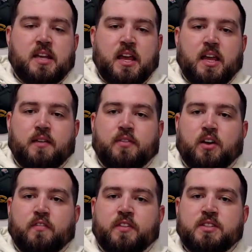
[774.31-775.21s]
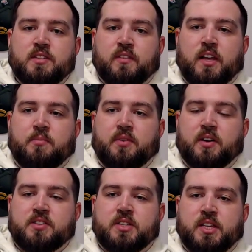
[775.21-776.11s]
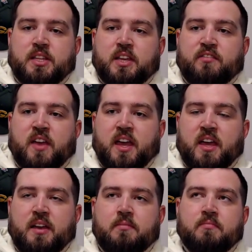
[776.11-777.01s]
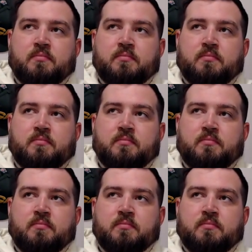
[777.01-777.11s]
have the offensive line production that they've had